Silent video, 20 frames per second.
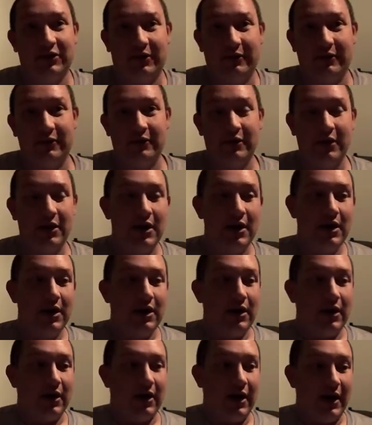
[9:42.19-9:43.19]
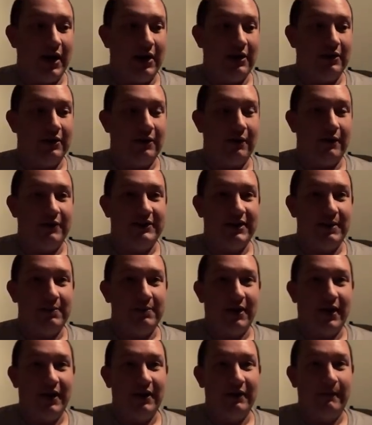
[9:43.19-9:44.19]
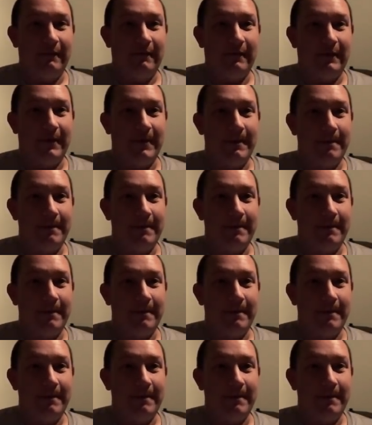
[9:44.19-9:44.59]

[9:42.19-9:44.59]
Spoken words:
other. And the same kind of